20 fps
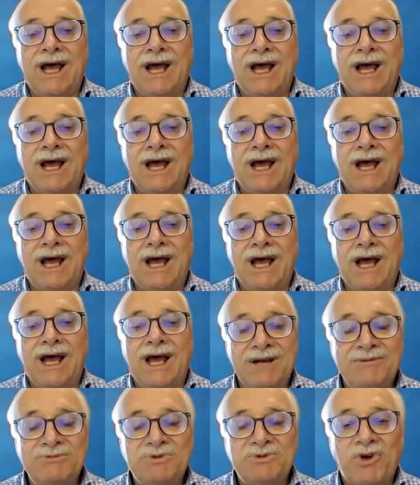um,
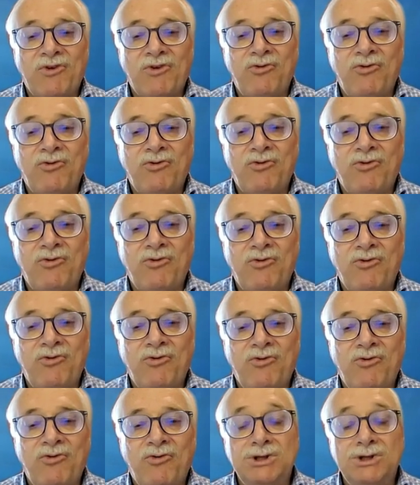in terms of what
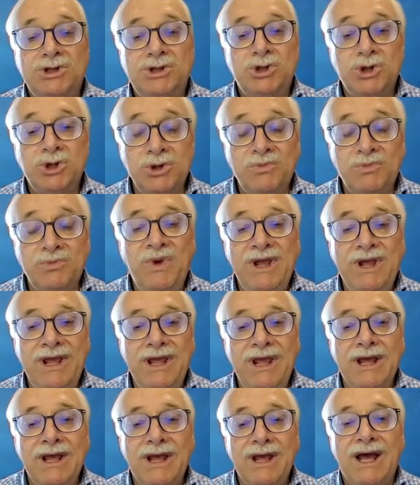they should
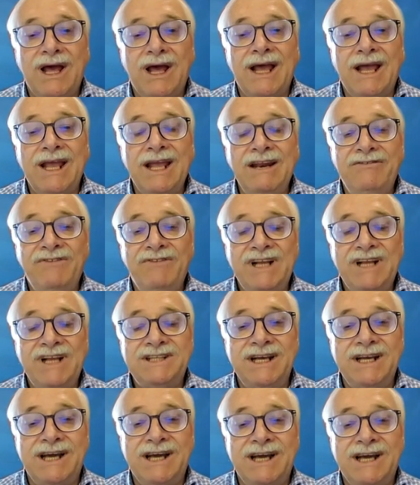be uh,
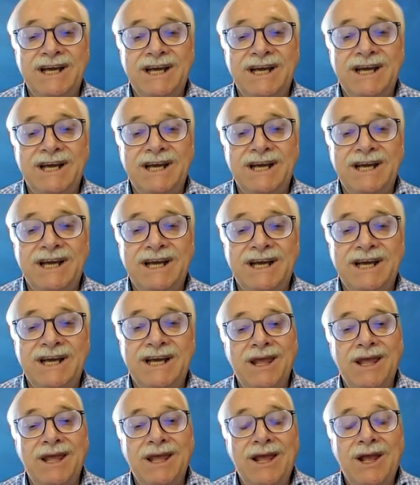investigated and
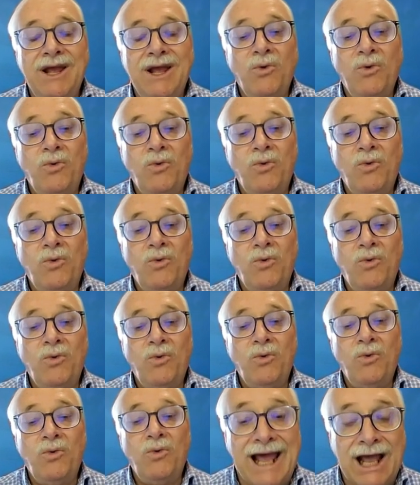what they
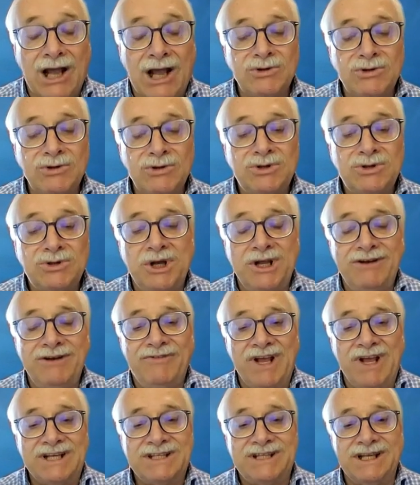were in, allowed
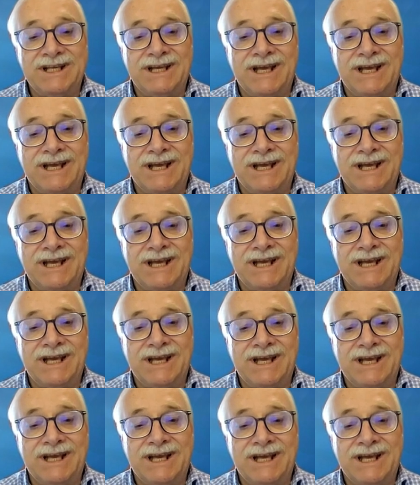to investigate.
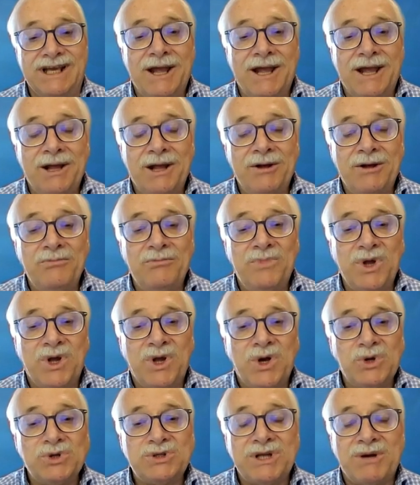Um,
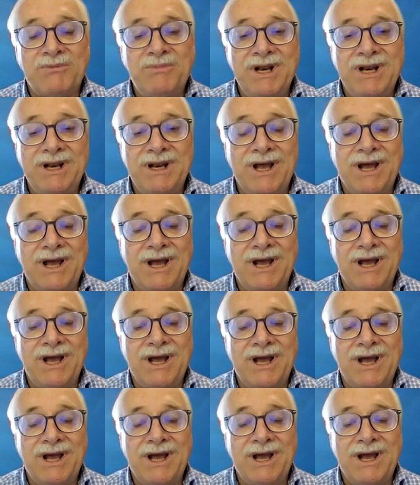because I mean,
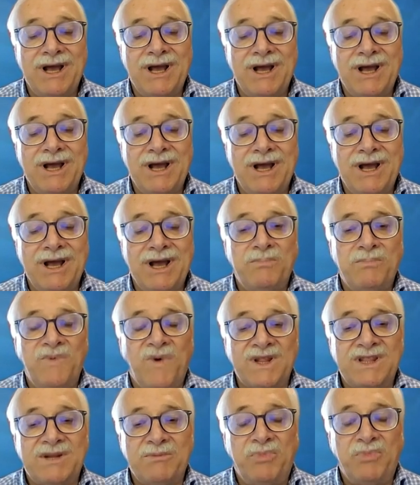what the
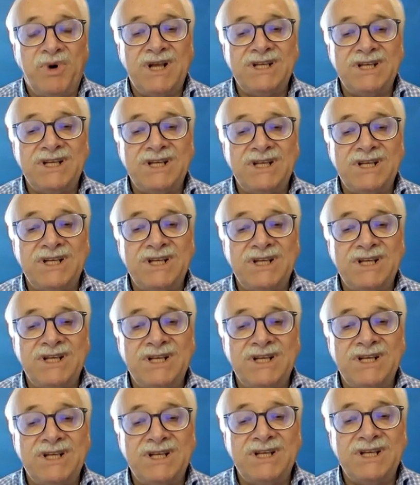what the president
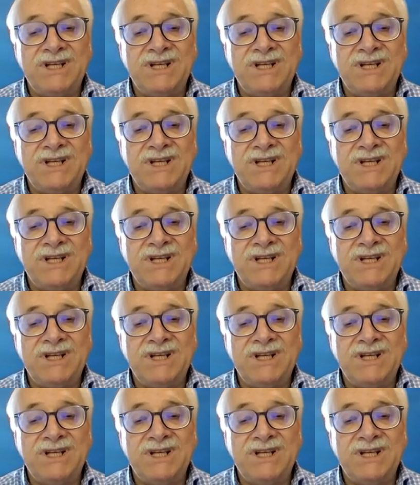has